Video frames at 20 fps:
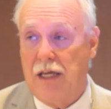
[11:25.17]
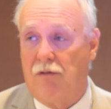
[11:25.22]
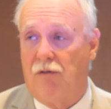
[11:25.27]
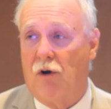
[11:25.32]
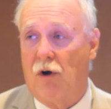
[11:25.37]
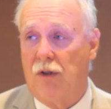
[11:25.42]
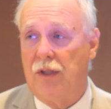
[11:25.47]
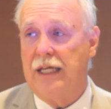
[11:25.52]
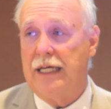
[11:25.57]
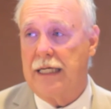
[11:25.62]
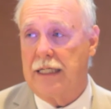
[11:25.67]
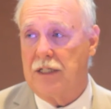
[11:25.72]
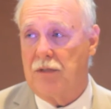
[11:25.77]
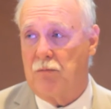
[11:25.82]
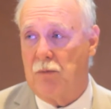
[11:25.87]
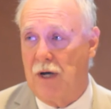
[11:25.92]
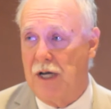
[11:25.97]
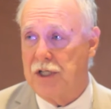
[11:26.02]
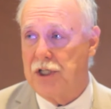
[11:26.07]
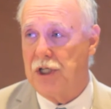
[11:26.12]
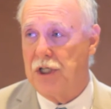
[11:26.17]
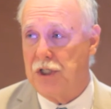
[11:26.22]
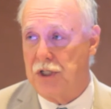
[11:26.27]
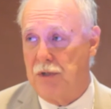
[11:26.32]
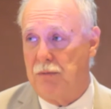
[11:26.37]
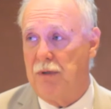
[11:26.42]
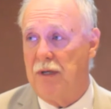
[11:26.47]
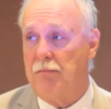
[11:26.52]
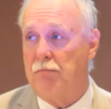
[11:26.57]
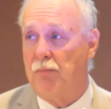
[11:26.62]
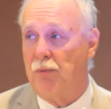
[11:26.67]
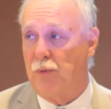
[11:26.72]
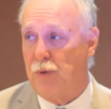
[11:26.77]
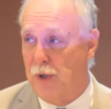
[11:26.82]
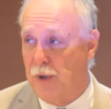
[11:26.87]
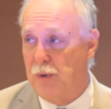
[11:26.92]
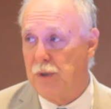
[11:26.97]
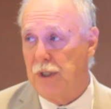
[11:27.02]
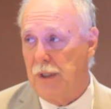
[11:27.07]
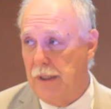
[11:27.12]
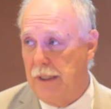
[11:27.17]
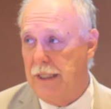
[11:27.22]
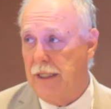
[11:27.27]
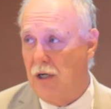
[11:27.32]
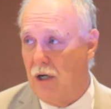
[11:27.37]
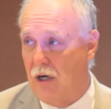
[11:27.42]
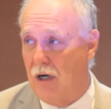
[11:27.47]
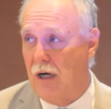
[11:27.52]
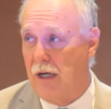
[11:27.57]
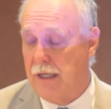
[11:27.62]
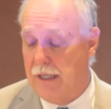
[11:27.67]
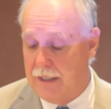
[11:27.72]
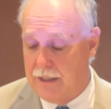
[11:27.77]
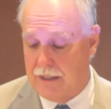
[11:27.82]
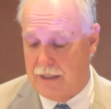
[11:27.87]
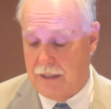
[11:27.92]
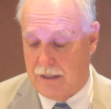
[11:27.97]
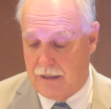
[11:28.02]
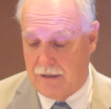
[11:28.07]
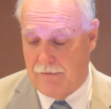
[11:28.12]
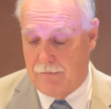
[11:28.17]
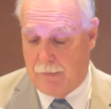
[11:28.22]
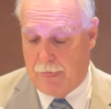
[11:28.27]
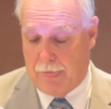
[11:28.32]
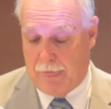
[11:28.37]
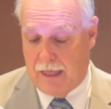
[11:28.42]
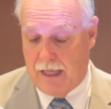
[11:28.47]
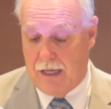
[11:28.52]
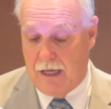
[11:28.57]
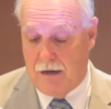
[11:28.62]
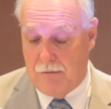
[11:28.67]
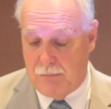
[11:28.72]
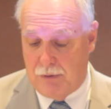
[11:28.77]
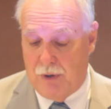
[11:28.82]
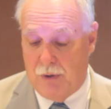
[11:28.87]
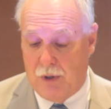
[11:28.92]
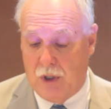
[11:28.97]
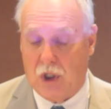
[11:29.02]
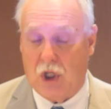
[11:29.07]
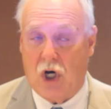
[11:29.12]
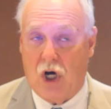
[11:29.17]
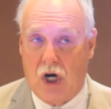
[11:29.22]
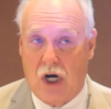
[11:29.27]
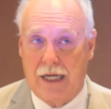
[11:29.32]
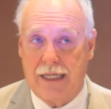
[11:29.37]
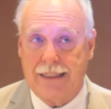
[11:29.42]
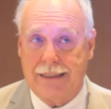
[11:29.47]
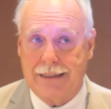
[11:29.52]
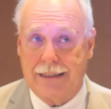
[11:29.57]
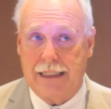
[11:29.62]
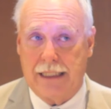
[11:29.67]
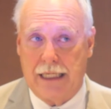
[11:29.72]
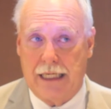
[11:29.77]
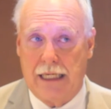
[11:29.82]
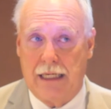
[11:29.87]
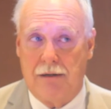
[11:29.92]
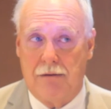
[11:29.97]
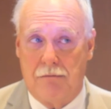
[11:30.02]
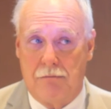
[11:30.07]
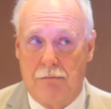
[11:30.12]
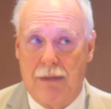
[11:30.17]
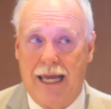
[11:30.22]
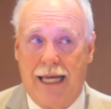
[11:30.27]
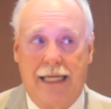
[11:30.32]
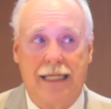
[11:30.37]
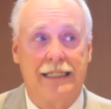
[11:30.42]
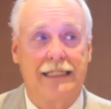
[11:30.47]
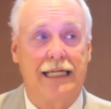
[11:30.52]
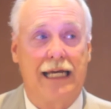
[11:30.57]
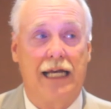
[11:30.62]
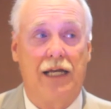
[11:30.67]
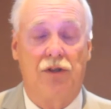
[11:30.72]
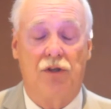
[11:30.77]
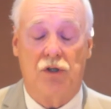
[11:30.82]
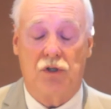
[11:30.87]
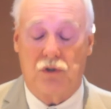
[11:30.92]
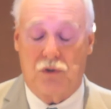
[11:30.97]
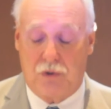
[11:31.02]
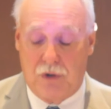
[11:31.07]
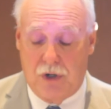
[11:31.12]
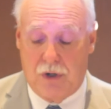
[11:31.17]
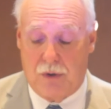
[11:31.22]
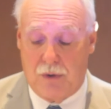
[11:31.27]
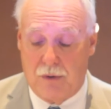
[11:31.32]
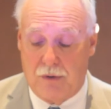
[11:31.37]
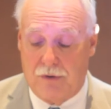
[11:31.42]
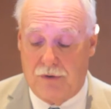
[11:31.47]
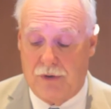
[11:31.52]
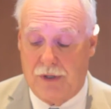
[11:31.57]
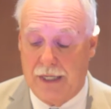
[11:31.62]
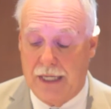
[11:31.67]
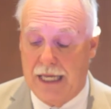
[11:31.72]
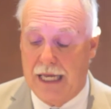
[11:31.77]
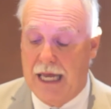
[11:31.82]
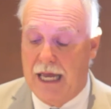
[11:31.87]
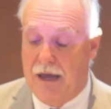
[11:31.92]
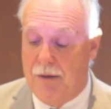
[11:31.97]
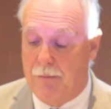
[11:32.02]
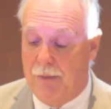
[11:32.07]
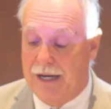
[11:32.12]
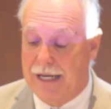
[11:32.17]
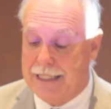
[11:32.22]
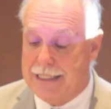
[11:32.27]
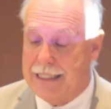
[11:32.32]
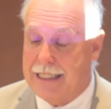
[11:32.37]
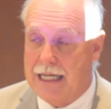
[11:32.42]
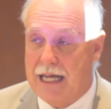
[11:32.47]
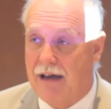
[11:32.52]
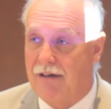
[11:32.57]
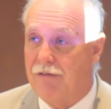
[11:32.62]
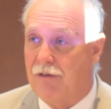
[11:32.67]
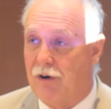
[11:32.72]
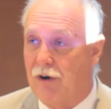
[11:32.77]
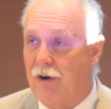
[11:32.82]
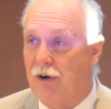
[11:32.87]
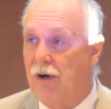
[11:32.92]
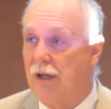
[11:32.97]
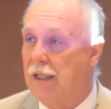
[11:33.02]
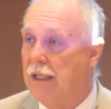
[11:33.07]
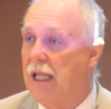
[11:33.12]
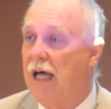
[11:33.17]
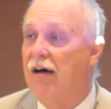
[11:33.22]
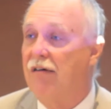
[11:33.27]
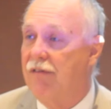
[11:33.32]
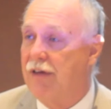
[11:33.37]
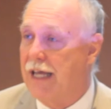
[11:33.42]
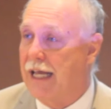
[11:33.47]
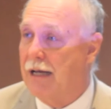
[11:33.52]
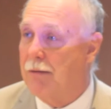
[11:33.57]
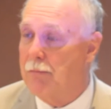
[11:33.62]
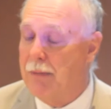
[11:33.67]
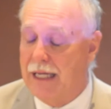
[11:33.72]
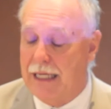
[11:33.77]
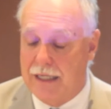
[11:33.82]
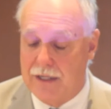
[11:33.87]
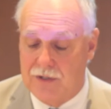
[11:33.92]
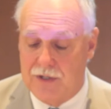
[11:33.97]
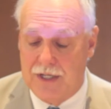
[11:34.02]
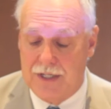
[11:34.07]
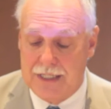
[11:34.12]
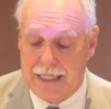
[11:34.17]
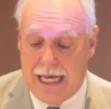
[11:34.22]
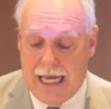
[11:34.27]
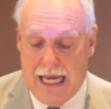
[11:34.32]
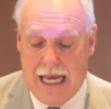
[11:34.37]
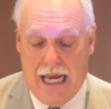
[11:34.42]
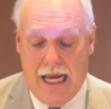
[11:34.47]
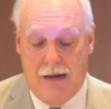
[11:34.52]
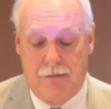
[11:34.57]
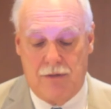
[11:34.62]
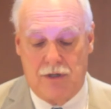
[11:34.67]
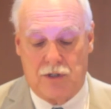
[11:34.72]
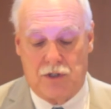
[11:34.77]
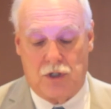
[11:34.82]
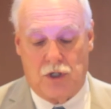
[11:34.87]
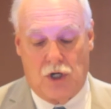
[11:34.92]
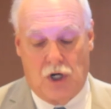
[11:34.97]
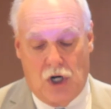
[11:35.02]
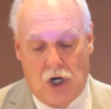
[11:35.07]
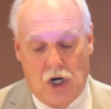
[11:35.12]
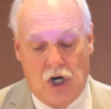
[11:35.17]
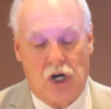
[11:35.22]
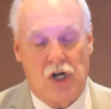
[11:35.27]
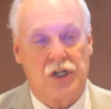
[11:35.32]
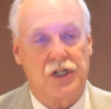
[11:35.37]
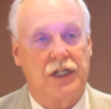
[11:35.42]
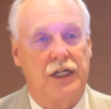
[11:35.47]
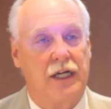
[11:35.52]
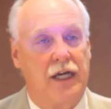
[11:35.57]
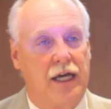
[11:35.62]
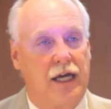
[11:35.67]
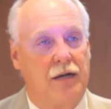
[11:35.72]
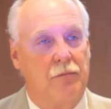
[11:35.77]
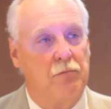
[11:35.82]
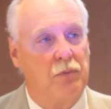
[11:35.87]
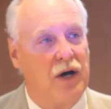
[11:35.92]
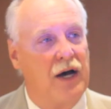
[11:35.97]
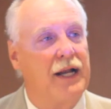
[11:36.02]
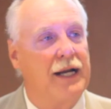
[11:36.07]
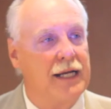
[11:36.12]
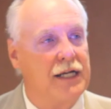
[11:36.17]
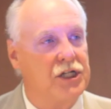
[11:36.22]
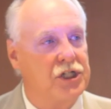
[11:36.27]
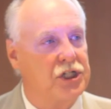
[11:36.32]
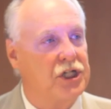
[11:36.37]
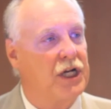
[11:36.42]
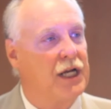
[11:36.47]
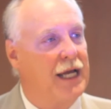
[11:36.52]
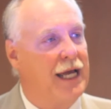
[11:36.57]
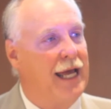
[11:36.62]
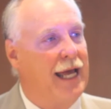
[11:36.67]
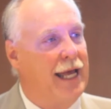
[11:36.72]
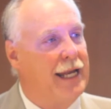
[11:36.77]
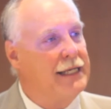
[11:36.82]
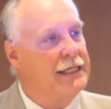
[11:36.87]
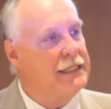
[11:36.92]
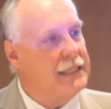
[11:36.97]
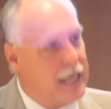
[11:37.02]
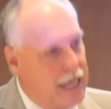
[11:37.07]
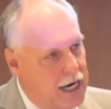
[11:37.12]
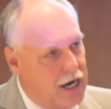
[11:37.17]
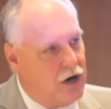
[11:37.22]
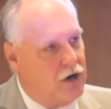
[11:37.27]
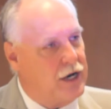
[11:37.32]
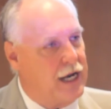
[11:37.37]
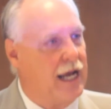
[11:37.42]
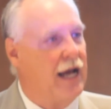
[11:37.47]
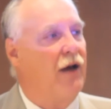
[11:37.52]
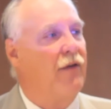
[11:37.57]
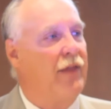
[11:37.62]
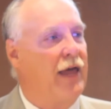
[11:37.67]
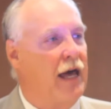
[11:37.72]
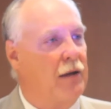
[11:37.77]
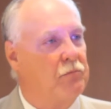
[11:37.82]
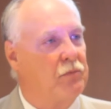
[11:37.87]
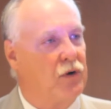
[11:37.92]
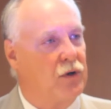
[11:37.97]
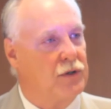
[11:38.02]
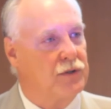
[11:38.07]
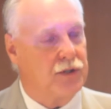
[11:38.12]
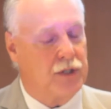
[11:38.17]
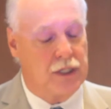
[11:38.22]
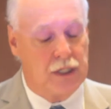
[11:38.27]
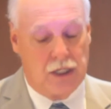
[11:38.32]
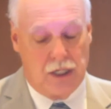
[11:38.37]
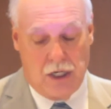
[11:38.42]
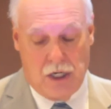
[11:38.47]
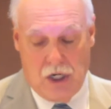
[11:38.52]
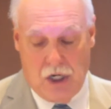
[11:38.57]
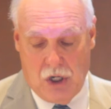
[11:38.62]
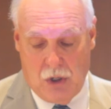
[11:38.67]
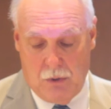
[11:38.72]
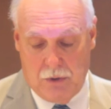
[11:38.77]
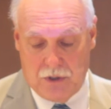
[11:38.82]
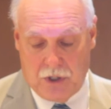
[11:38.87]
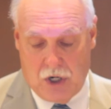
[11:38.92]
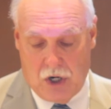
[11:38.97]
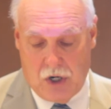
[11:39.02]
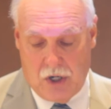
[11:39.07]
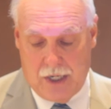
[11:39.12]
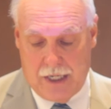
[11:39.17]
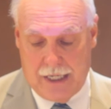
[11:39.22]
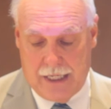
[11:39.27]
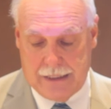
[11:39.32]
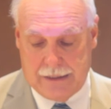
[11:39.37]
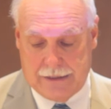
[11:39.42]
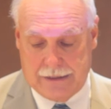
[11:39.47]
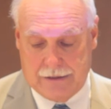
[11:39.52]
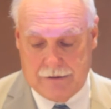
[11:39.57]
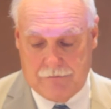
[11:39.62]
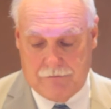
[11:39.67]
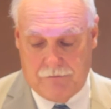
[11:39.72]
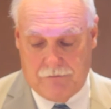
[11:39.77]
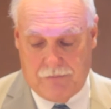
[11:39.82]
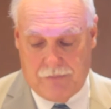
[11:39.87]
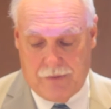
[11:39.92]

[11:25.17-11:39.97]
You've heard the expression to be brutally honest. Brutal honesty may contain the truth, but it's never loving because its aim is to hurt and punish and tear down that person who has hurt us.